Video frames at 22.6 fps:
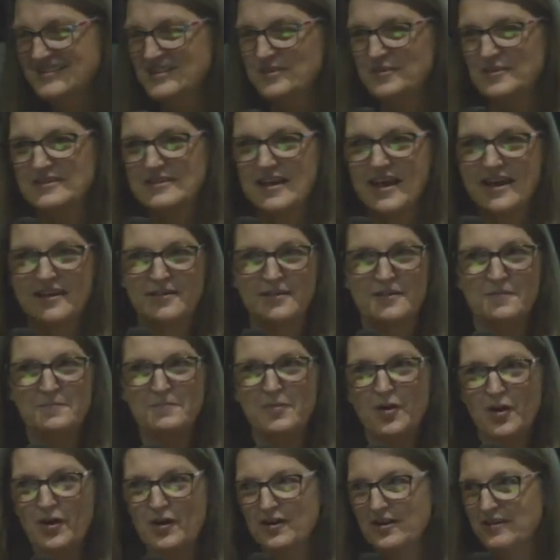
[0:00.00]
So it's in the
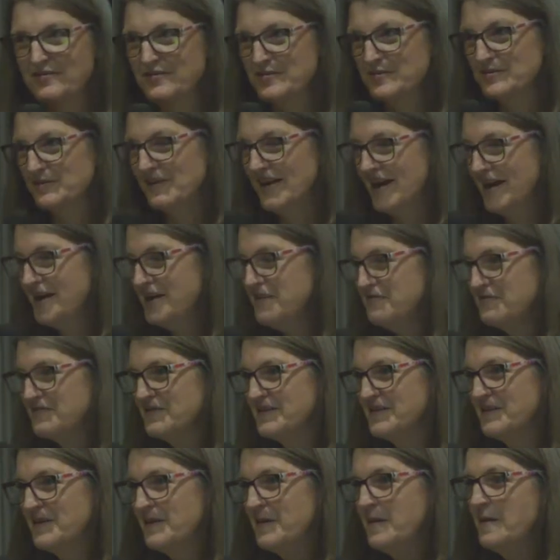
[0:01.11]
part of your life.
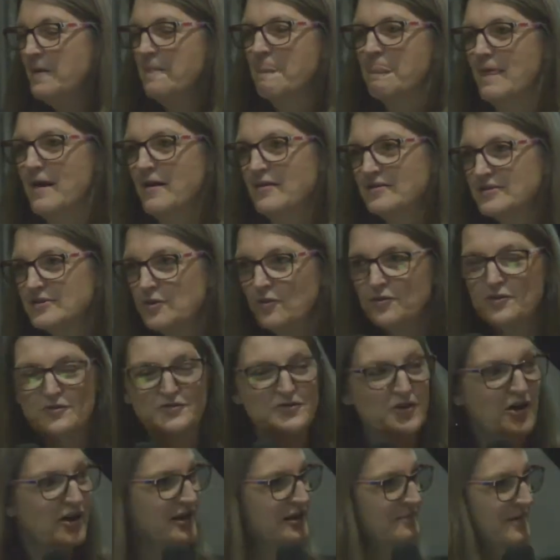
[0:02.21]
So you're
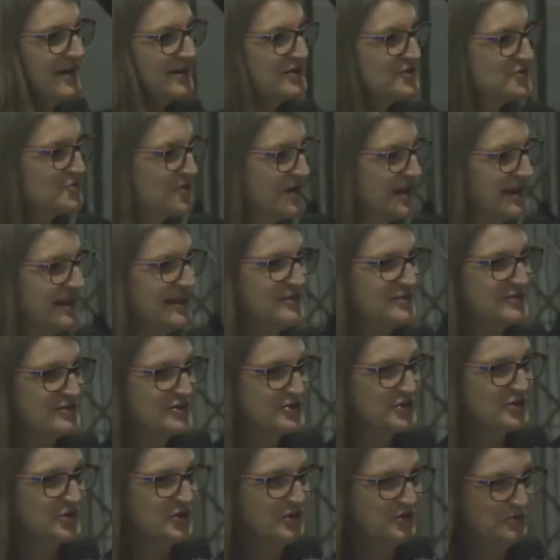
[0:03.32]
talking about training your
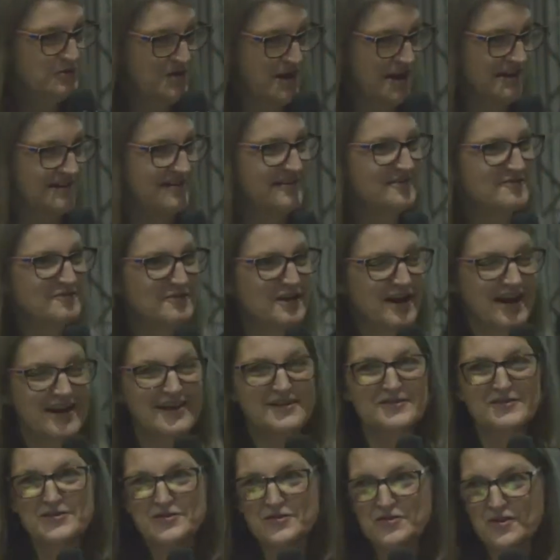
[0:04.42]
children,
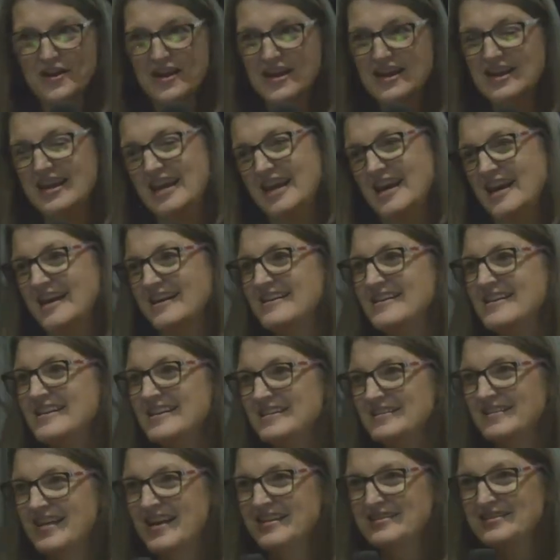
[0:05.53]
right? You're training.
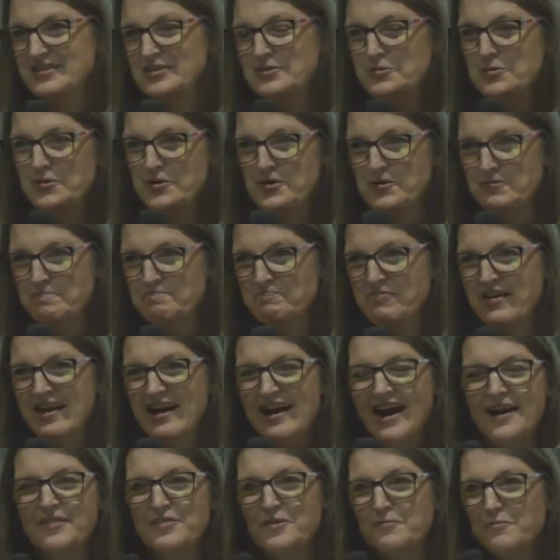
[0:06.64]
That's cool.
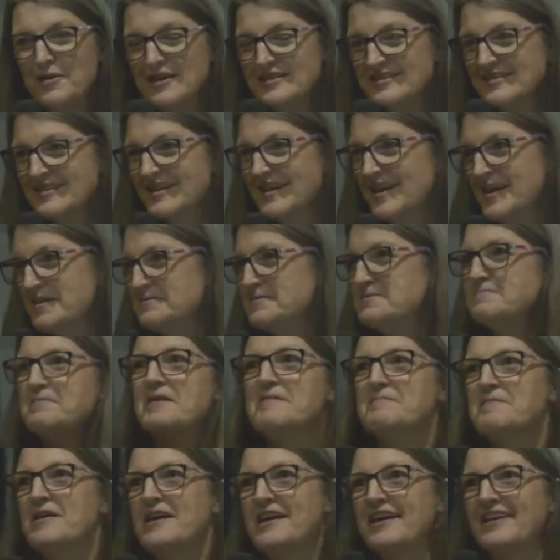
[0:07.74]
The ones that came to
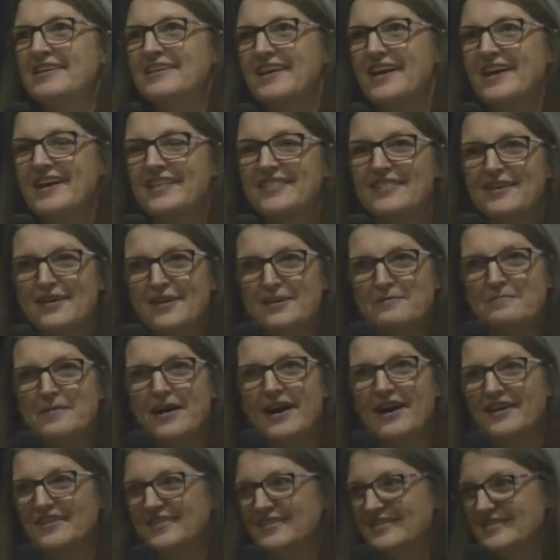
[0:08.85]
my mind, I thought
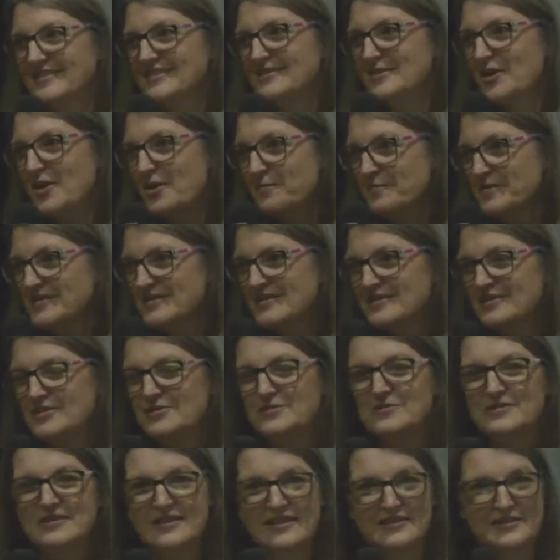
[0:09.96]
about the psalmist
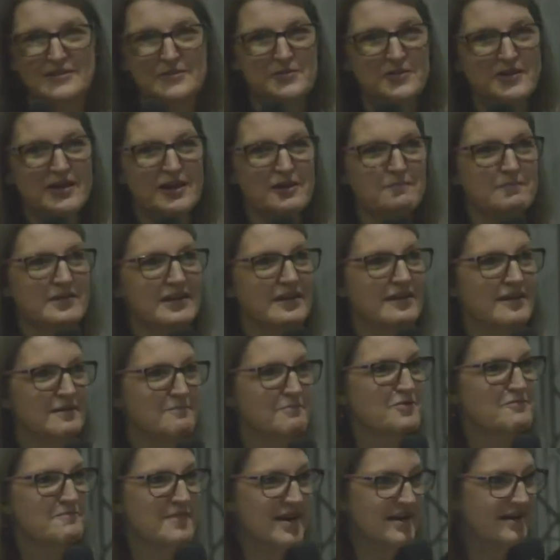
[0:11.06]
who says, Lord, help me
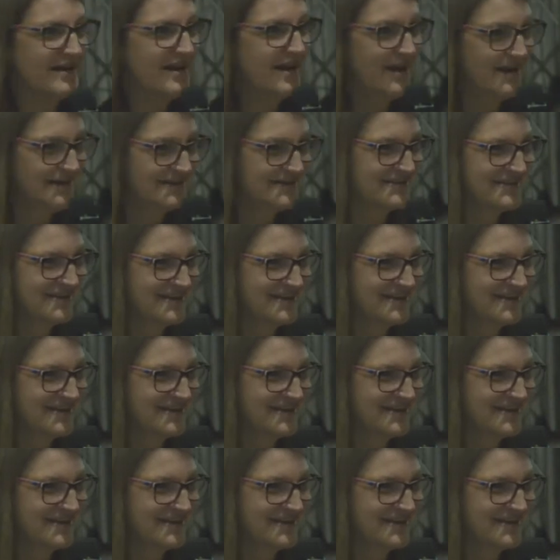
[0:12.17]
number my days.